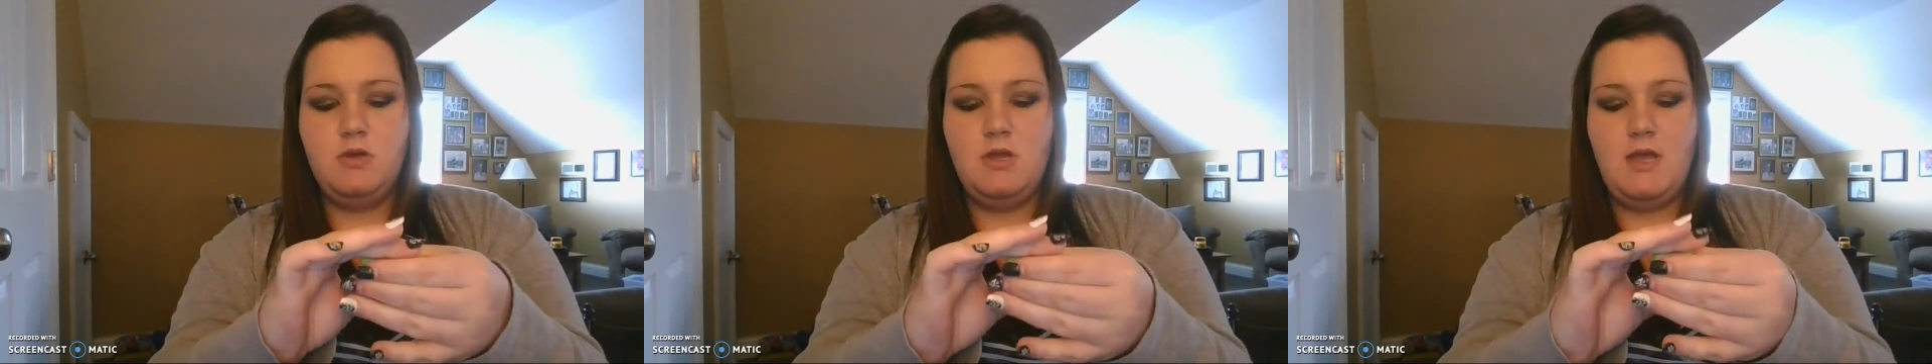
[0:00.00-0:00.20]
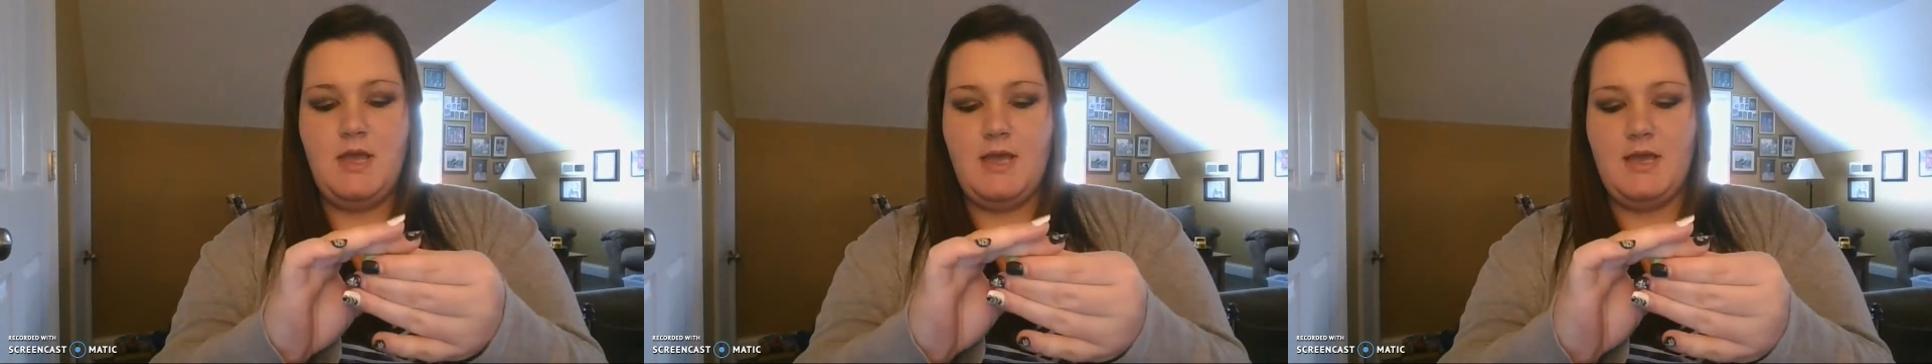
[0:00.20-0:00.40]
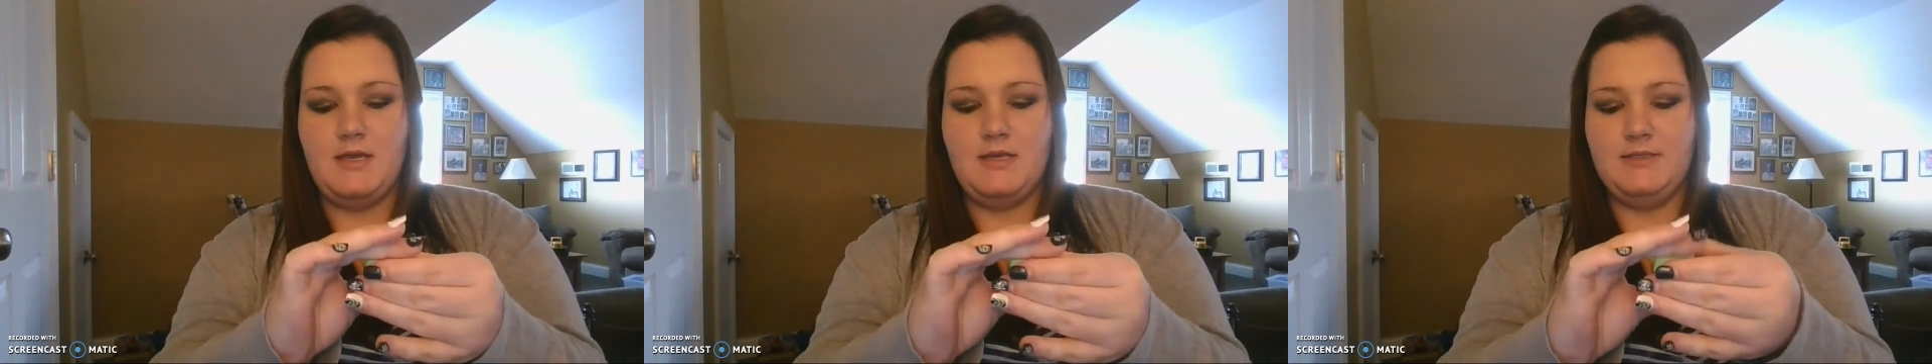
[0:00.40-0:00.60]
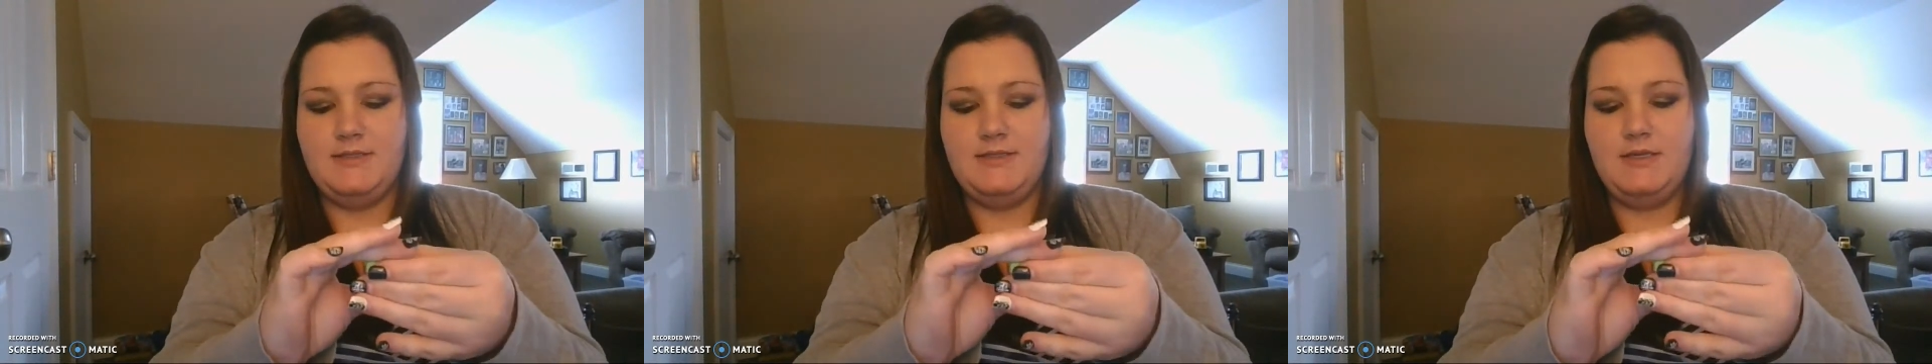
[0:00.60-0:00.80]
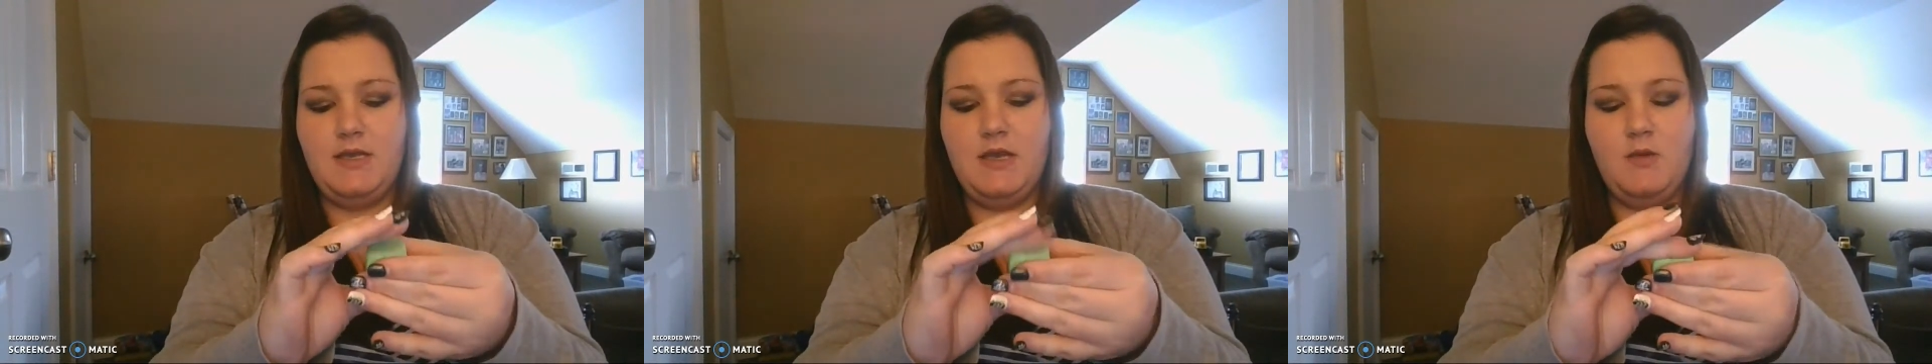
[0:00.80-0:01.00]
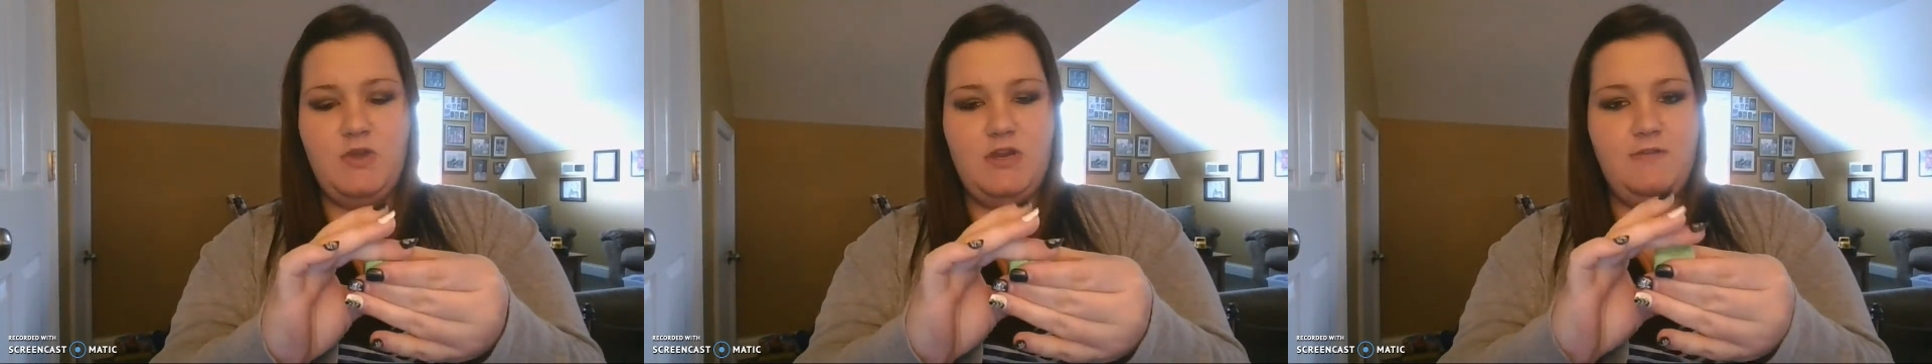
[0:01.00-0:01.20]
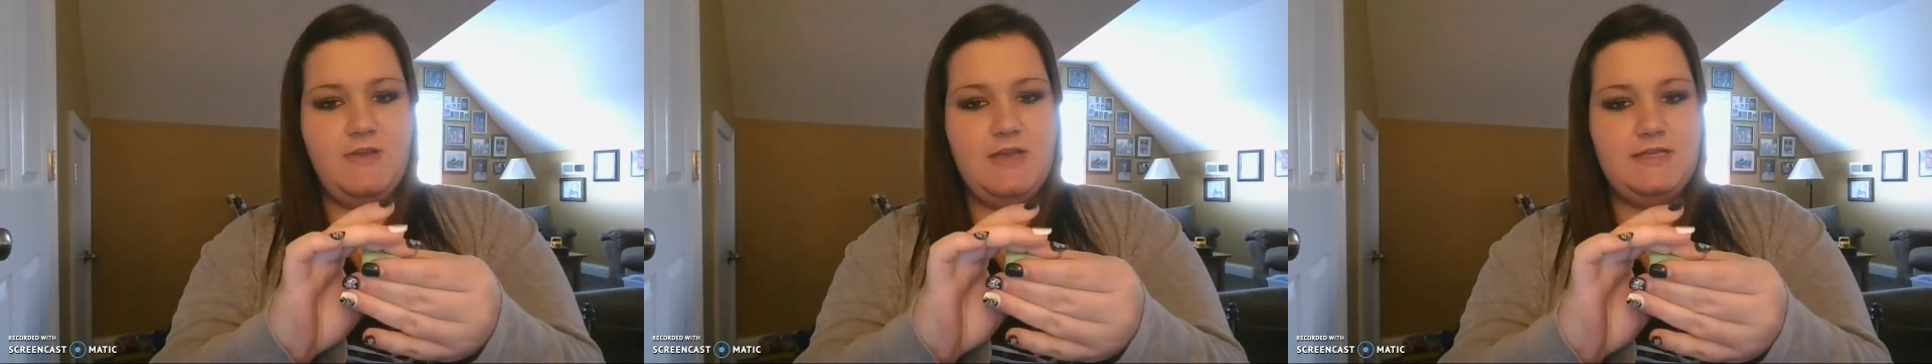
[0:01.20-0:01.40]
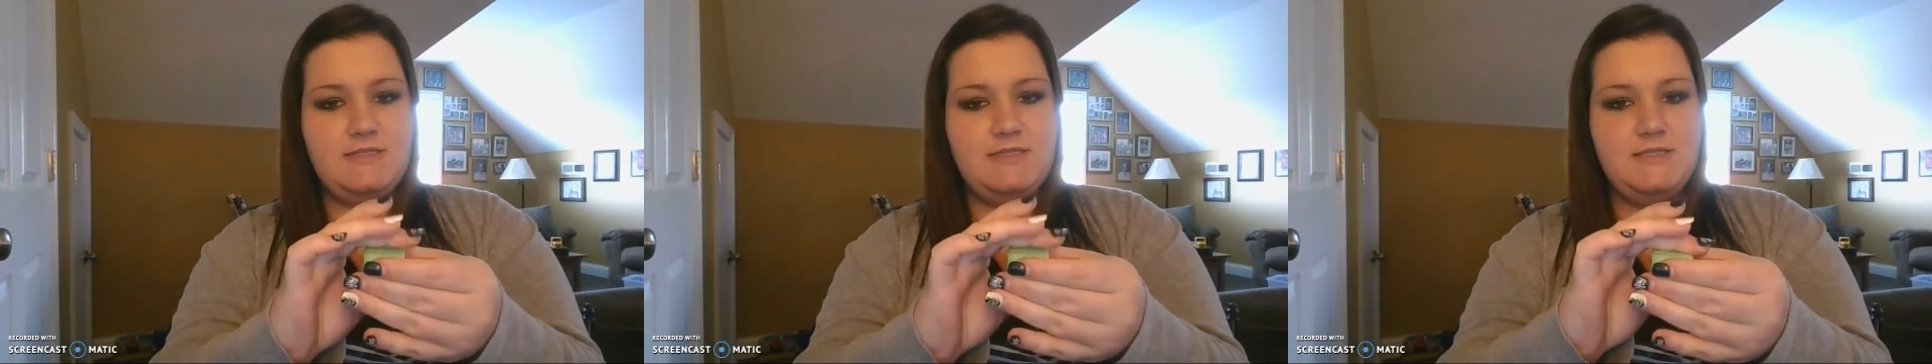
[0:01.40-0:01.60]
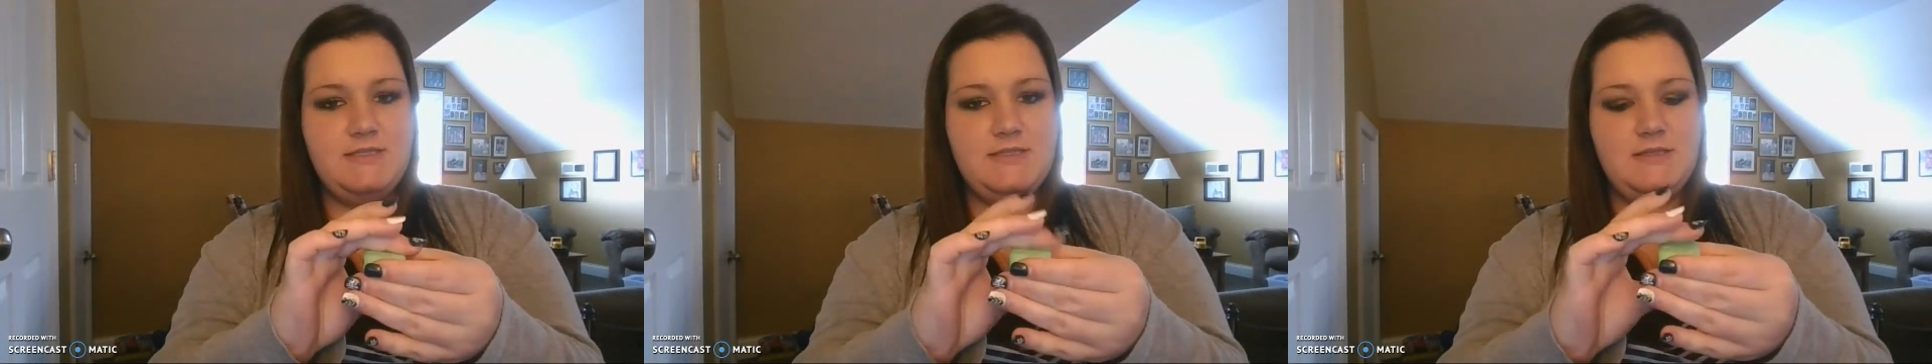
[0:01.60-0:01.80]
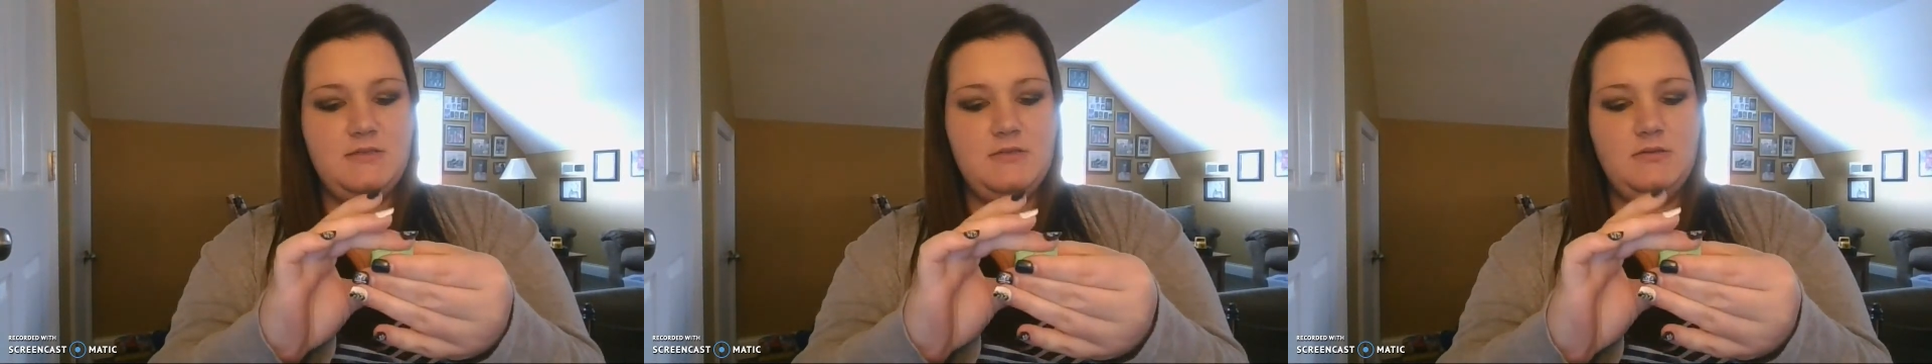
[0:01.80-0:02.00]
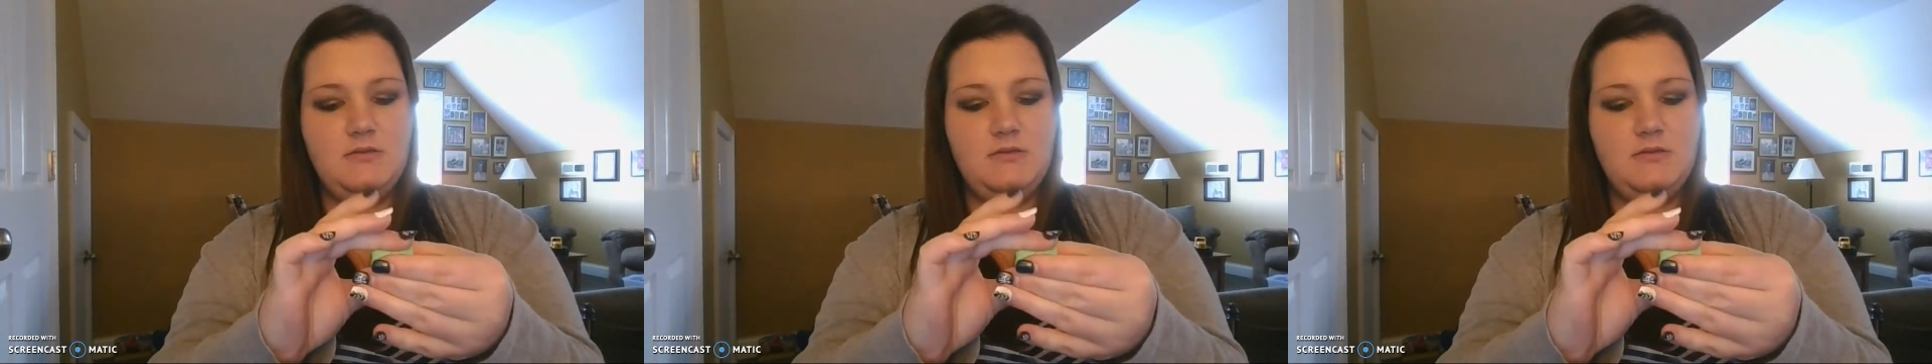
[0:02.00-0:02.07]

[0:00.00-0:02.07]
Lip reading: has how many faces?